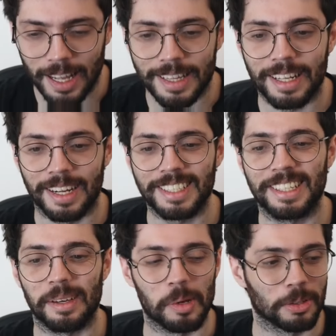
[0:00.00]
The nice
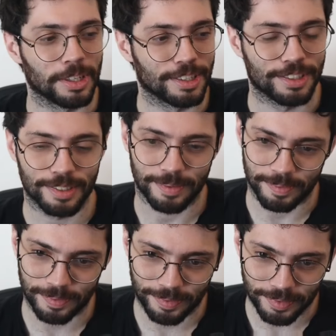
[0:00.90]
thing about this
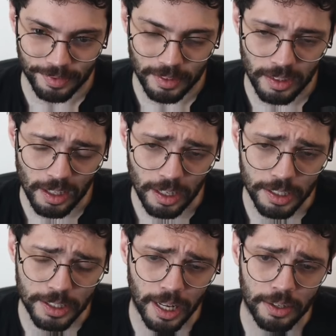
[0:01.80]

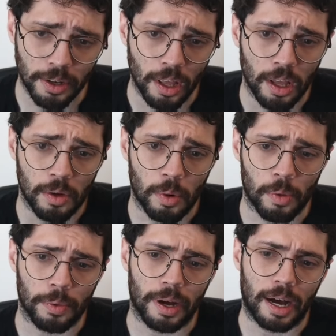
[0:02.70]
is that,
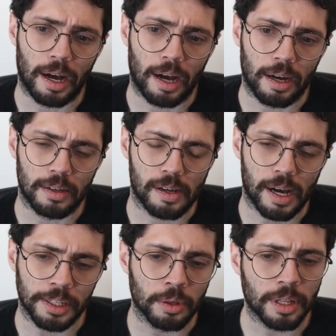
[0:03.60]
well,
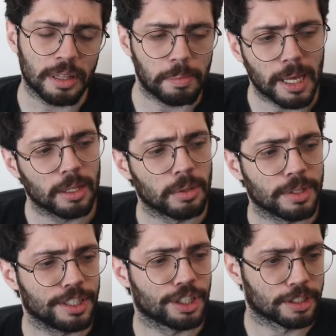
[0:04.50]
I know that the payload
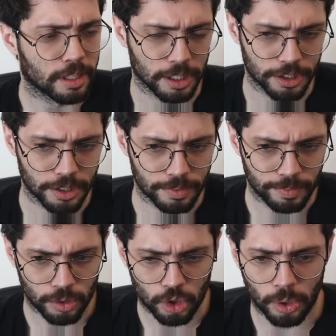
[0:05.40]
is just a list,
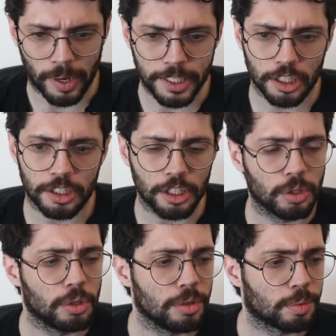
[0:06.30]
so I just need
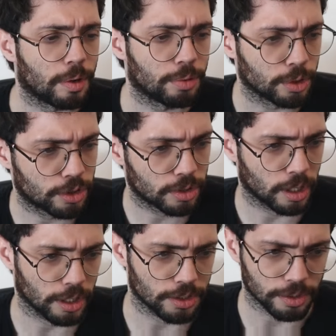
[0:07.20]
to dereference the
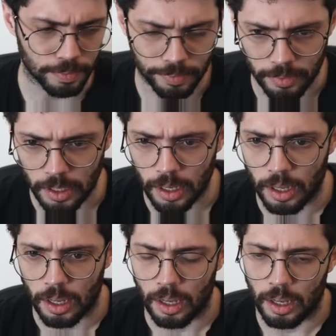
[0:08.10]
list.
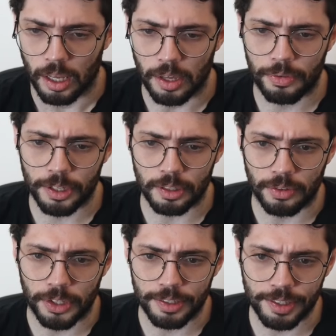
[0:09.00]

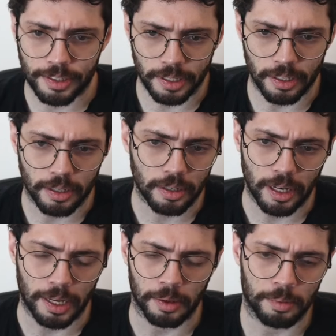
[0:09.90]
If this is link,
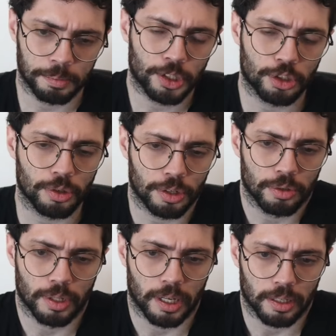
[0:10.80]
I'm just going
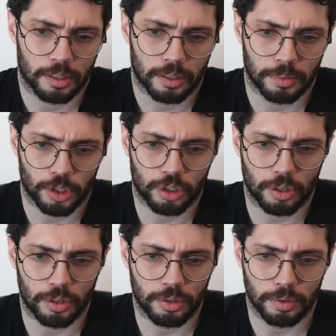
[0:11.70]

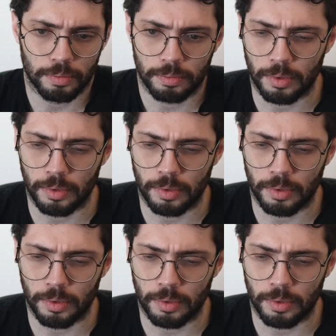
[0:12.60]
to do